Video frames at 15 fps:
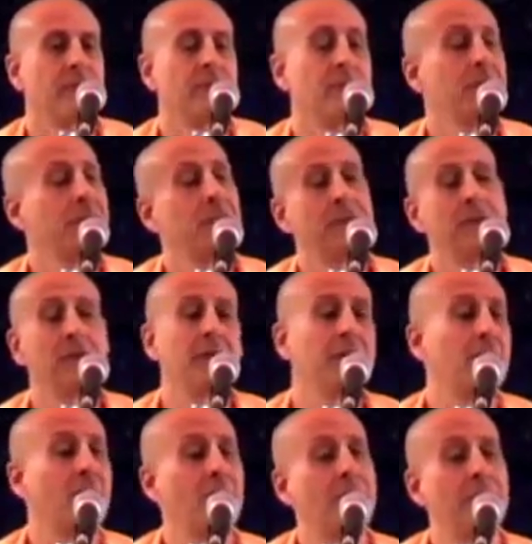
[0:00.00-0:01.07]
Sri
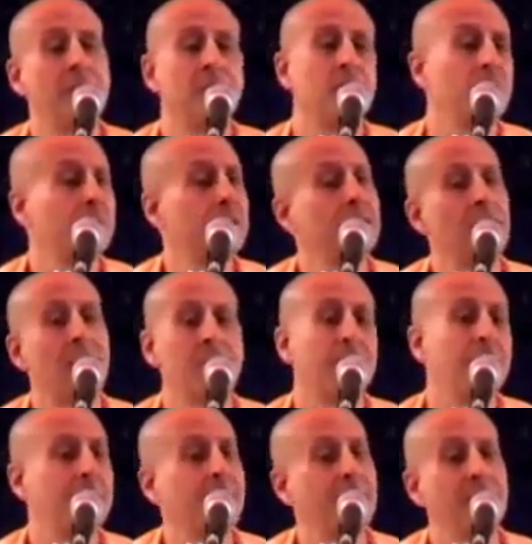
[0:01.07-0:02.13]
Chaitanya Mahaprabhu did
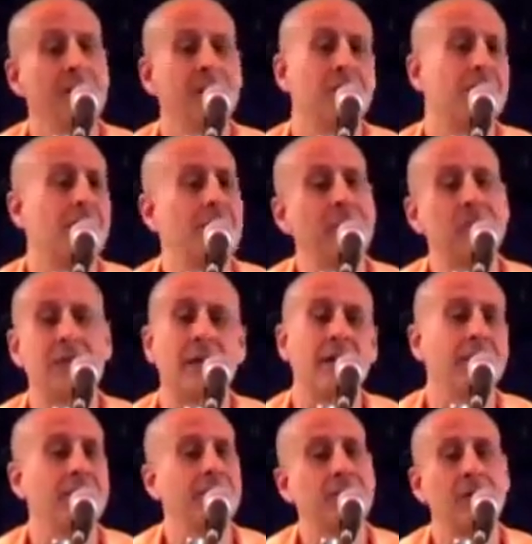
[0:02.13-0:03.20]
not begin his Nam
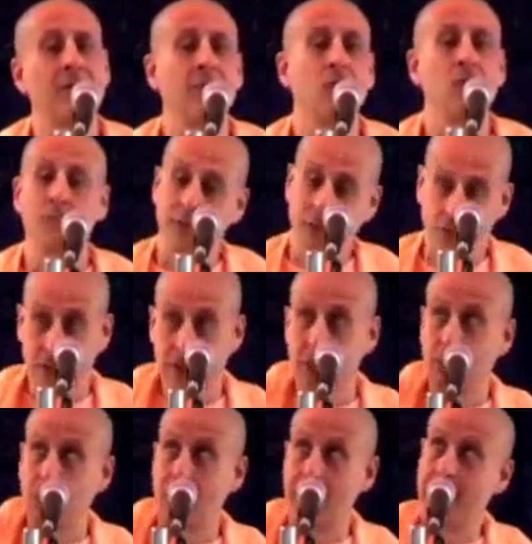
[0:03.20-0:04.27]
Sankirtan movement, which
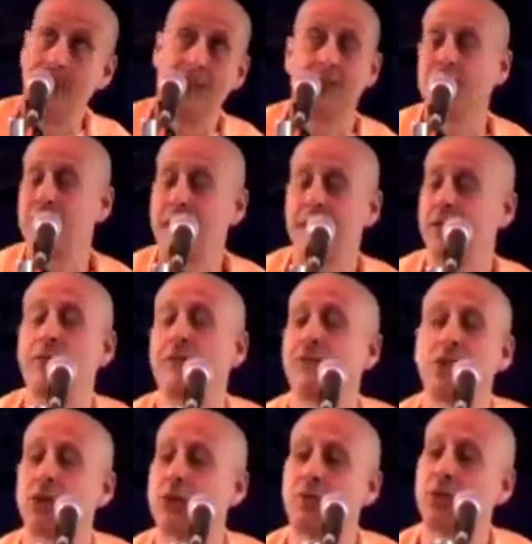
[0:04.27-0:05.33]
is why he descended
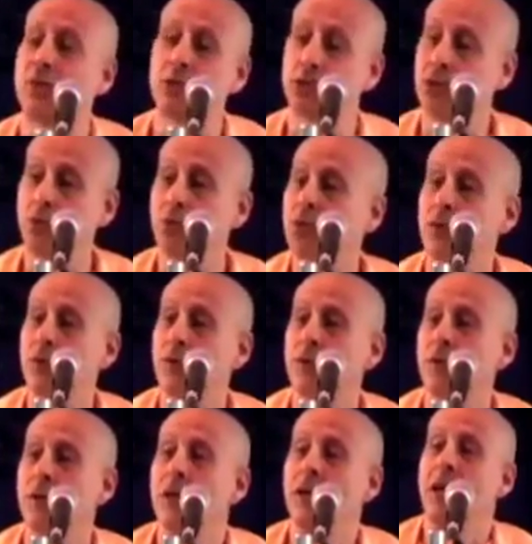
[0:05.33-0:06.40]
from the spiritual world,
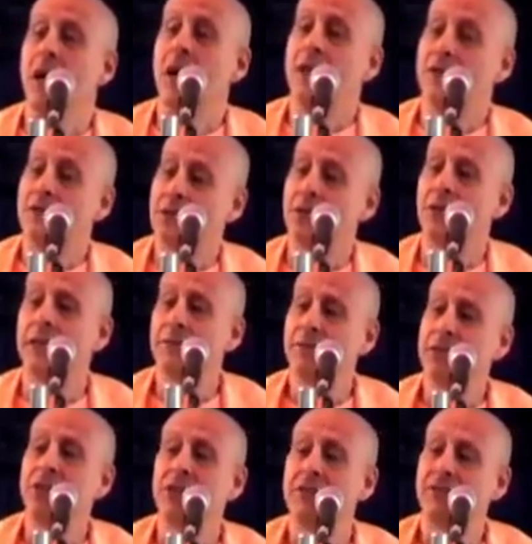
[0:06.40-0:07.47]
until he
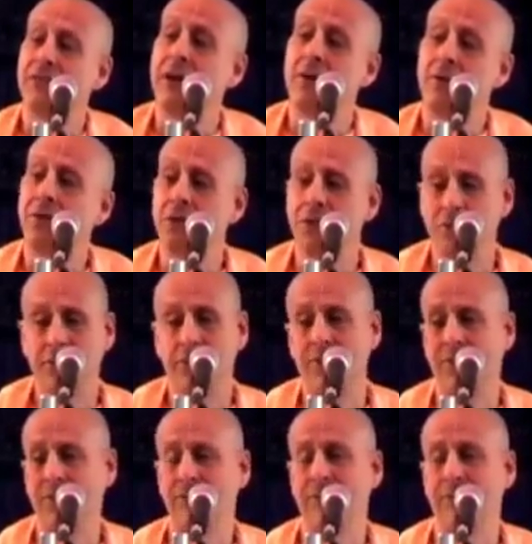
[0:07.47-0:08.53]
received that order.